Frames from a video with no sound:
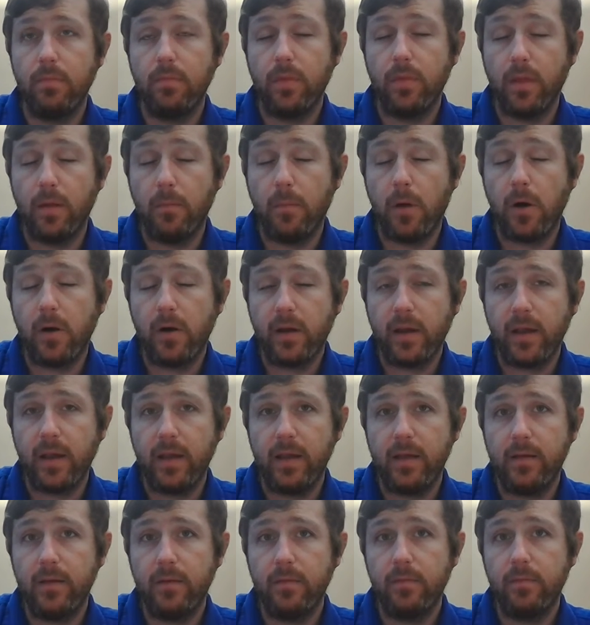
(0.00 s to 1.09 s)
the
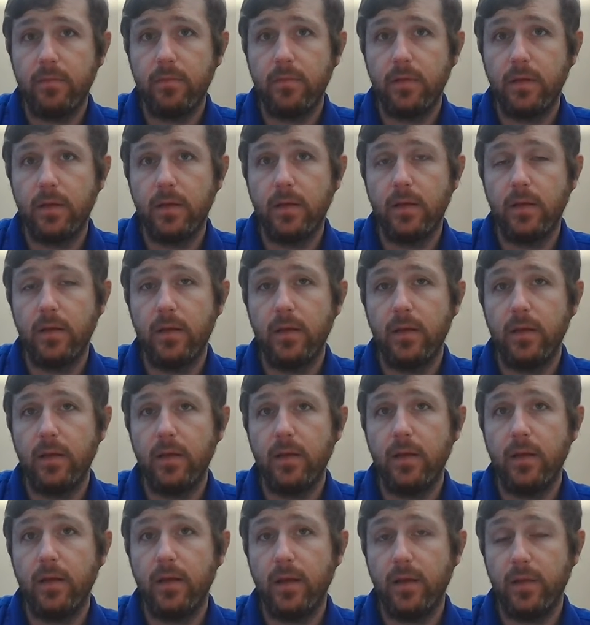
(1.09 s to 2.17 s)
market
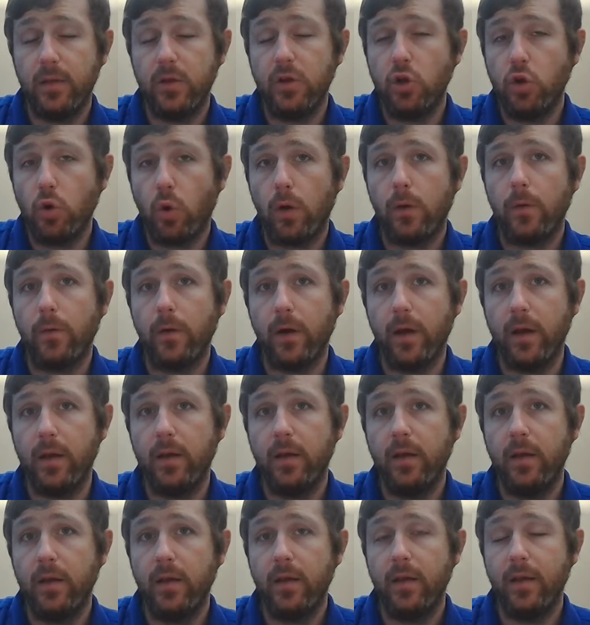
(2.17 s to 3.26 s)
in the short
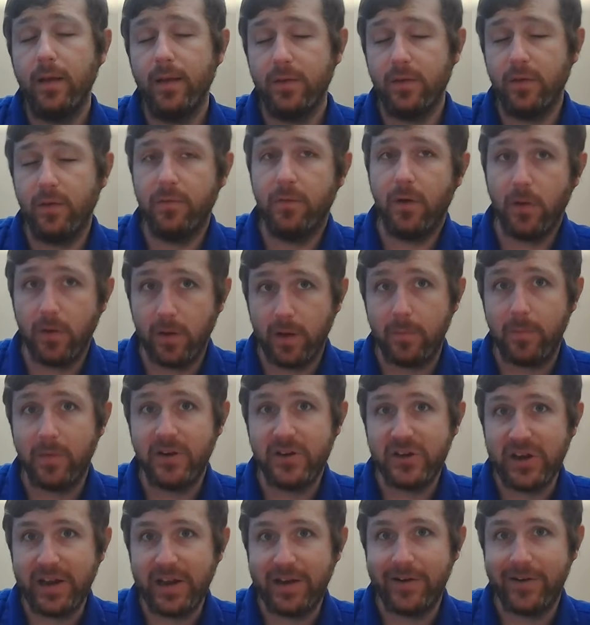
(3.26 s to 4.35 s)
run is a voting
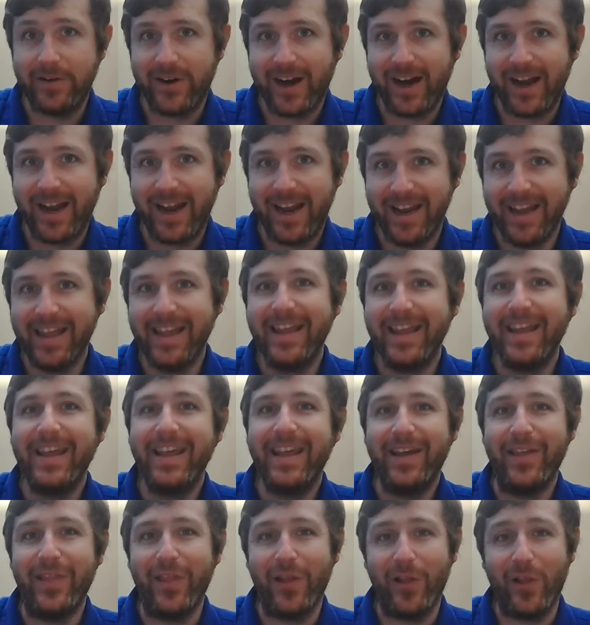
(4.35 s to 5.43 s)
machine, right?
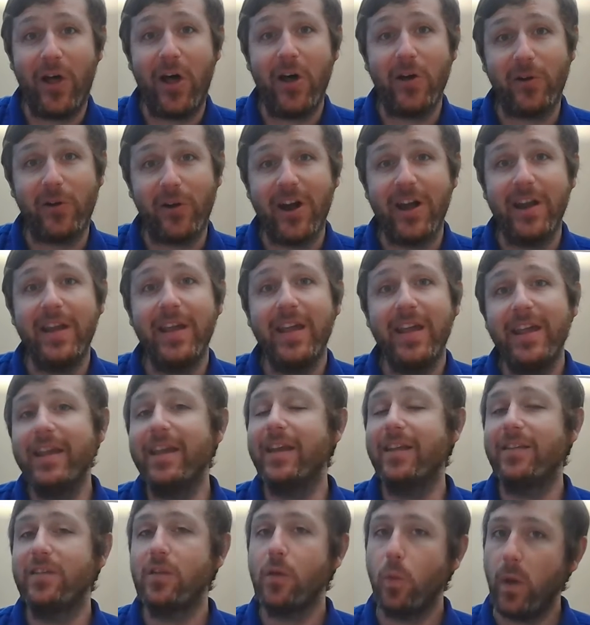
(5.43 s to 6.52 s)
In the long run,
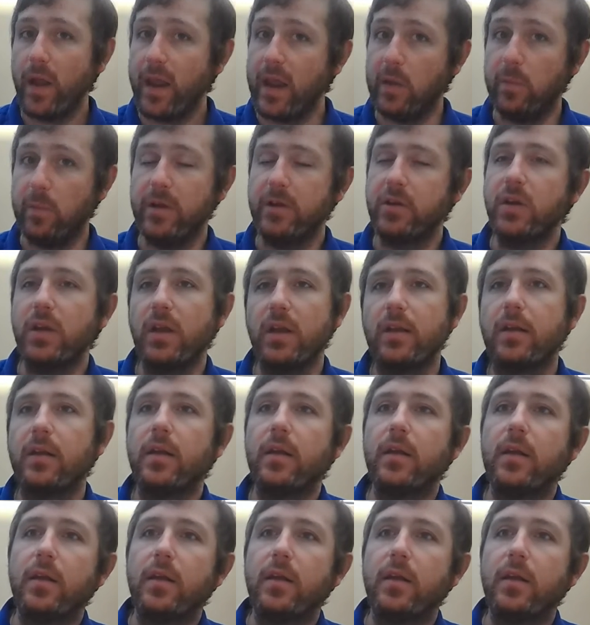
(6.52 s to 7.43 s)
it's a weighing machine.